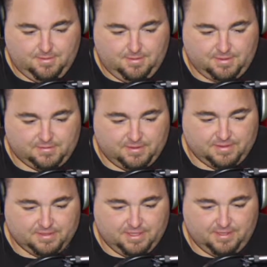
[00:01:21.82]
As much
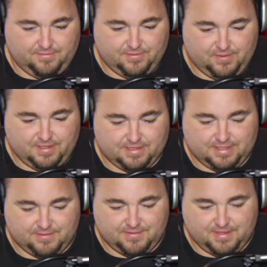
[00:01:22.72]
as I love to watch it,
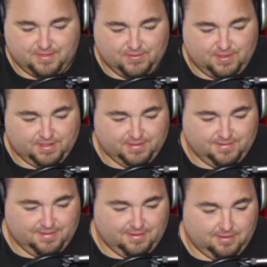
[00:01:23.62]
I'm not going to watch it
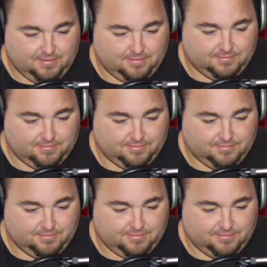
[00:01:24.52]
right now.